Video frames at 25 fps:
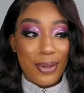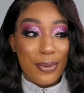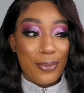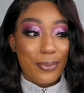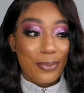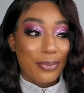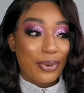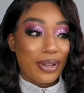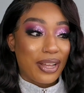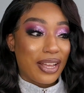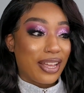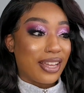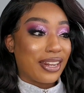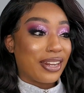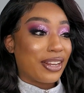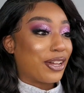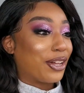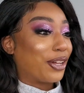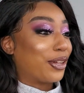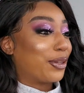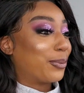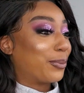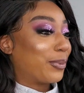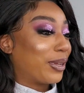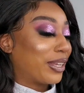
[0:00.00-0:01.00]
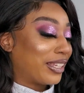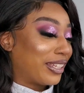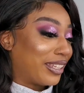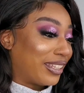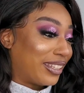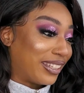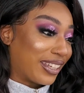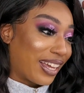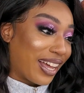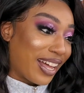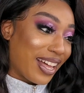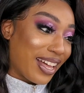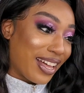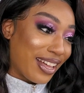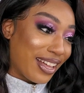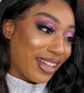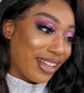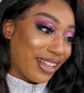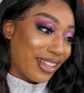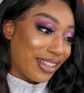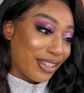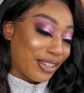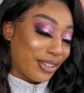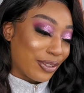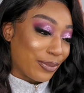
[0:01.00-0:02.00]
But
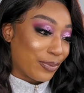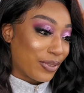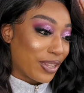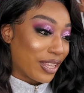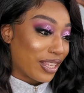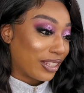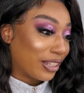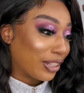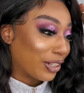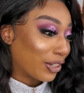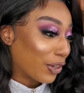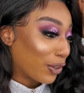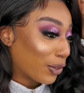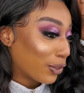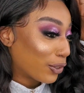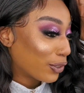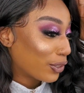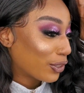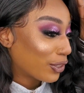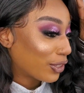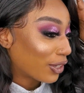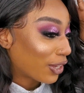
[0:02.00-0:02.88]
yeah, and you know,